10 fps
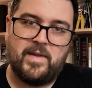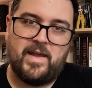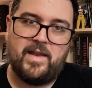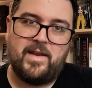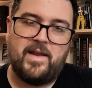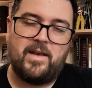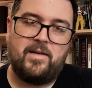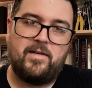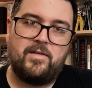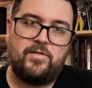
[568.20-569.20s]

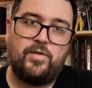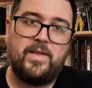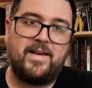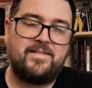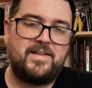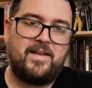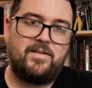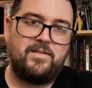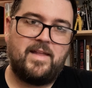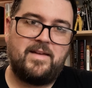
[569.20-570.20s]
and to the extent
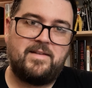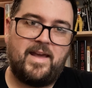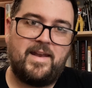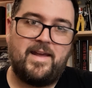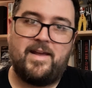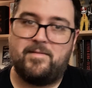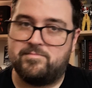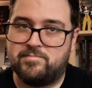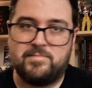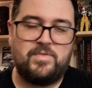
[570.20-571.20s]
that Danny
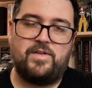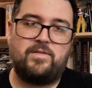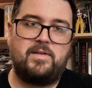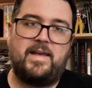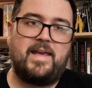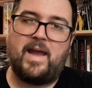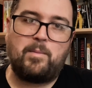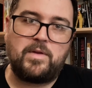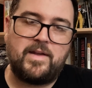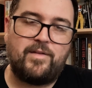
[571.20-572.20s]
just, he can't
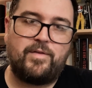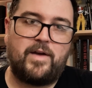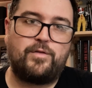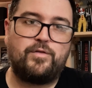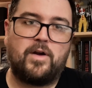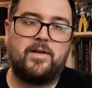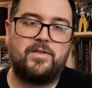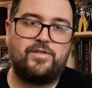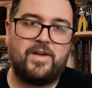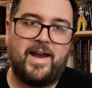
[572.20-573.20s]
believe how strong the
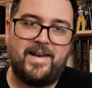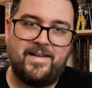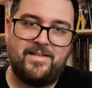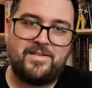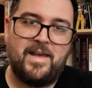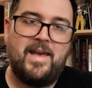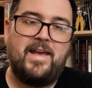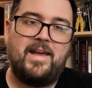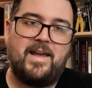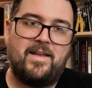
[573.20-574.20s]
shine is
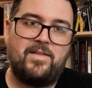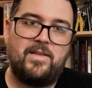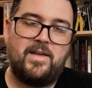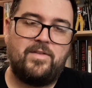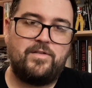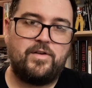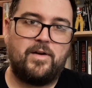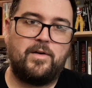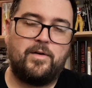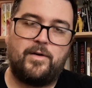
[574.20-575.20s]
in this young
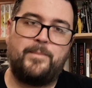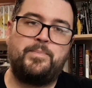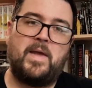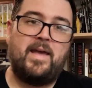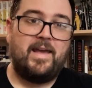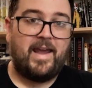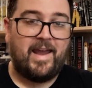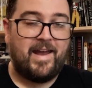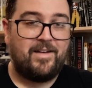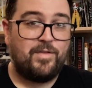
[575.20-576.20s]
girl.
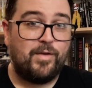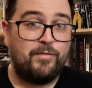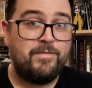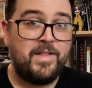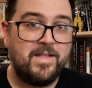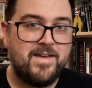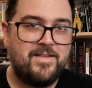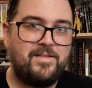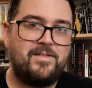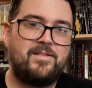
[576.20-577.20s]
And the
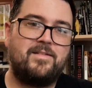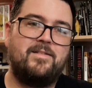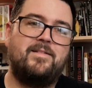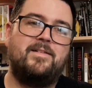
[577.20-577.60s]
villains